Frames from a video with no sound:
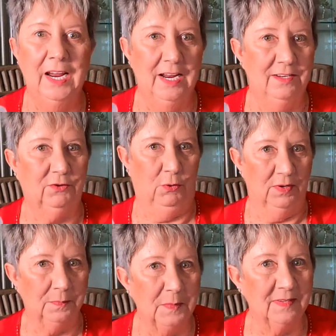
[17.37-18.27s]
it's
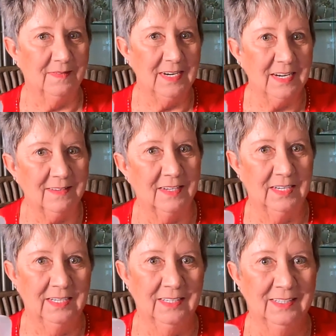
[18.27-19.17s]
Christmas
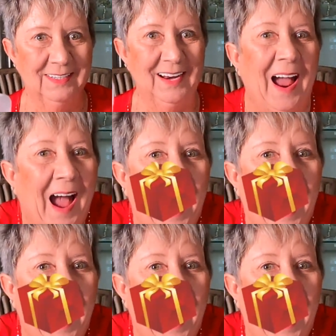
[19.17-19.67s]
season.